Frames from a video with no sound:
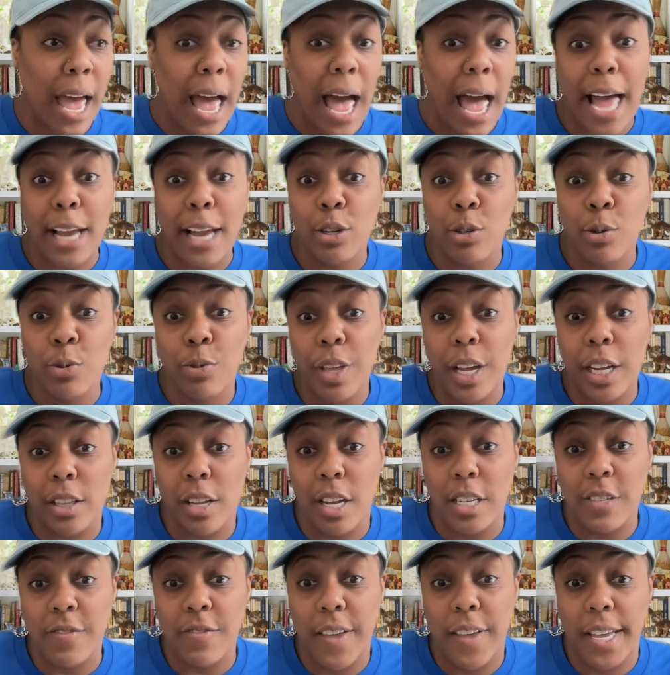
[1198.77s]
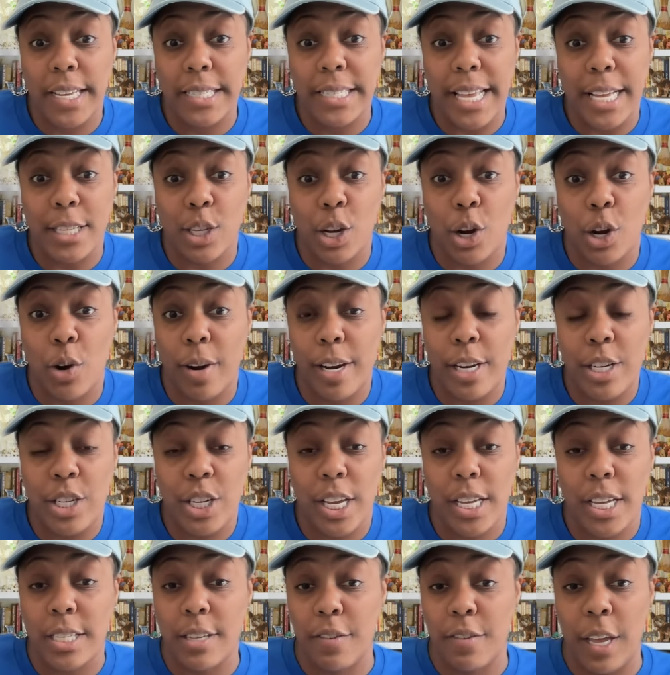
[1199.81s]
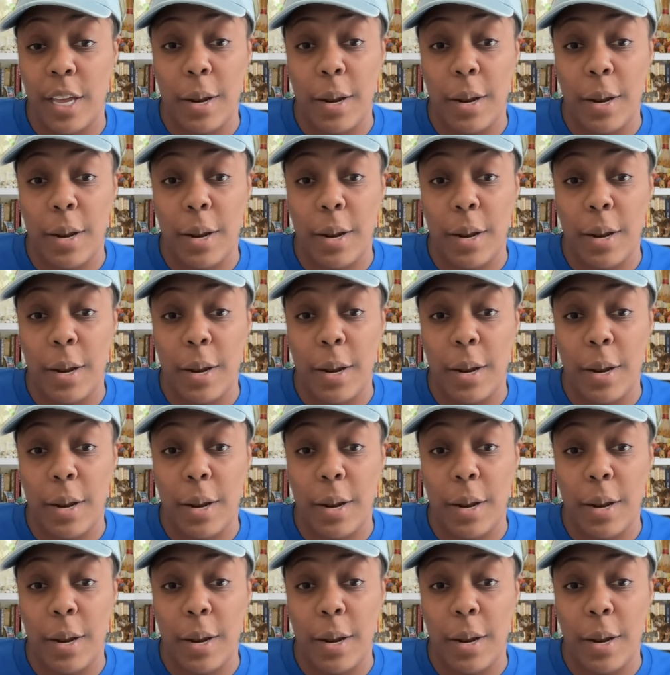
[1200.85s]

I do think Las Vegas has a great chance of getting